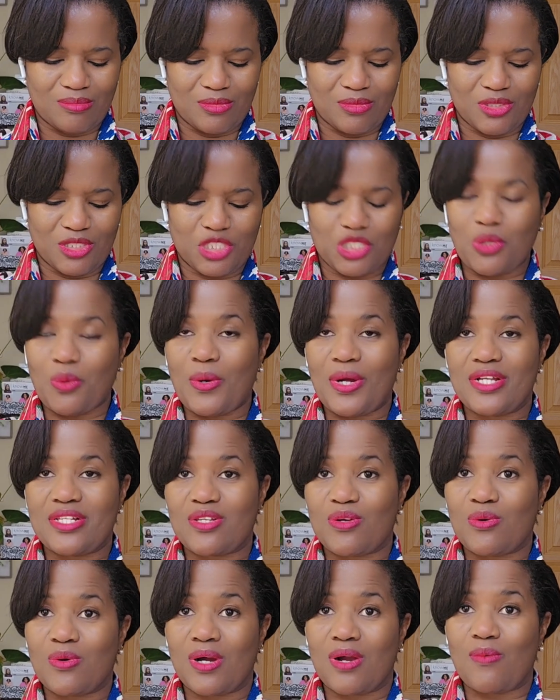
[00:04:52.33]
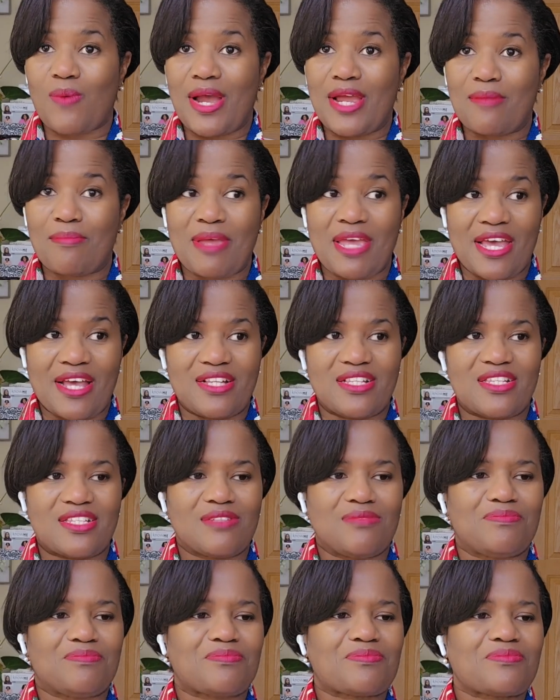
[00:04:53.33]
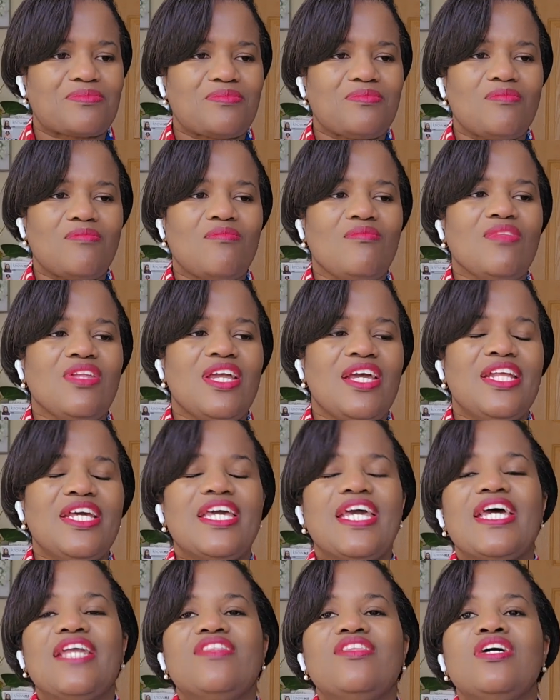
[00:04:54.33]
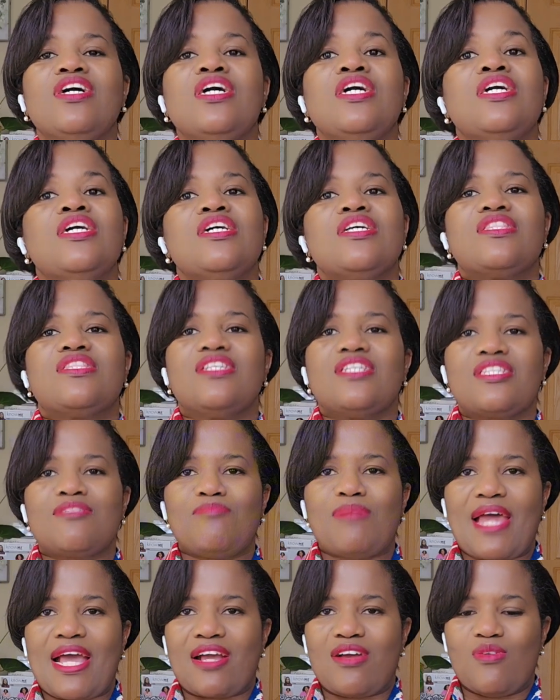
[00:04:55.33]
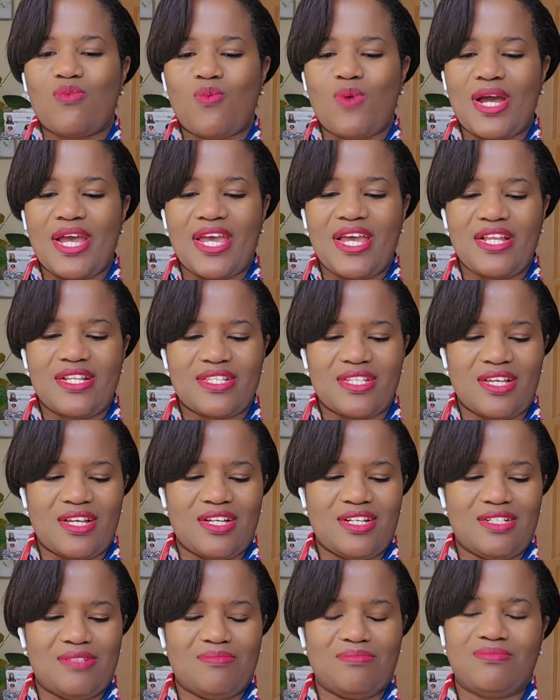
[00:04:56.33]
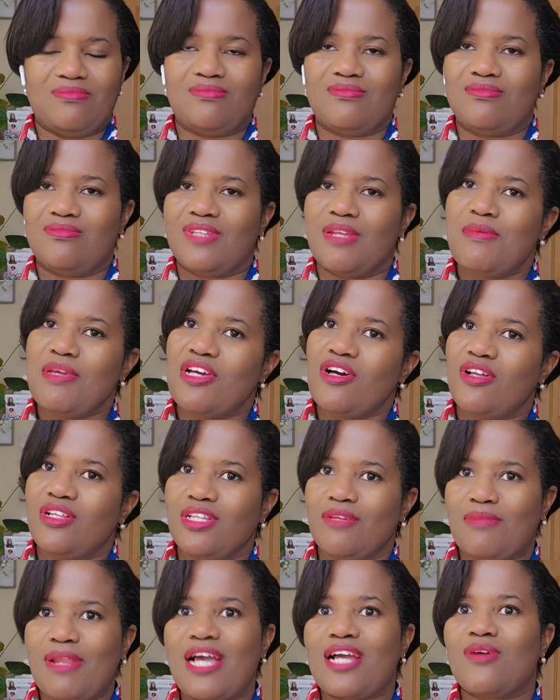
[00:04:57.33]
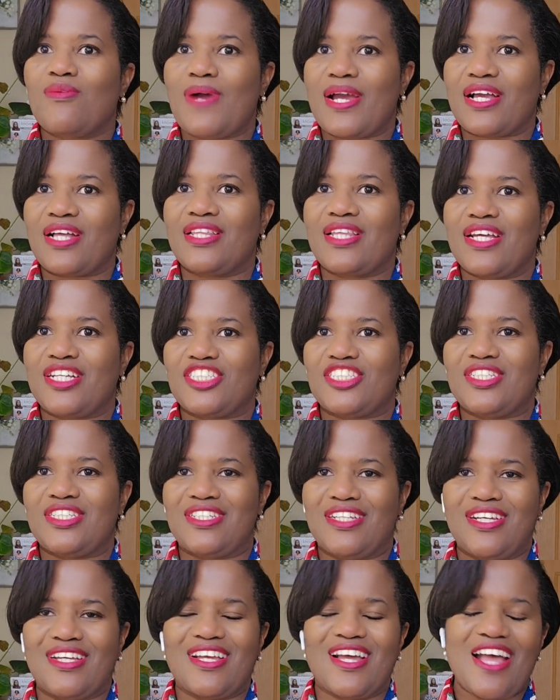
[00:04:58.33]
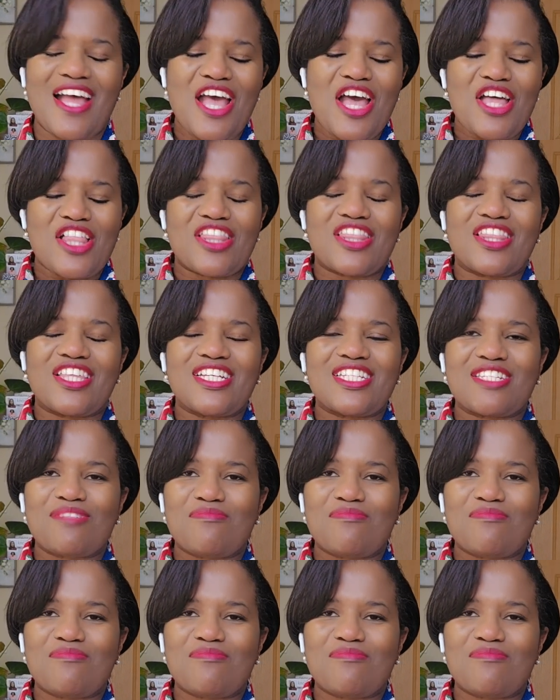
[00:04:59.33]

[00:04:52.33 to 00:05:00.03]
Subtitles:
shorts or a white pants. And again, this black and white, let me call it black and white collection. This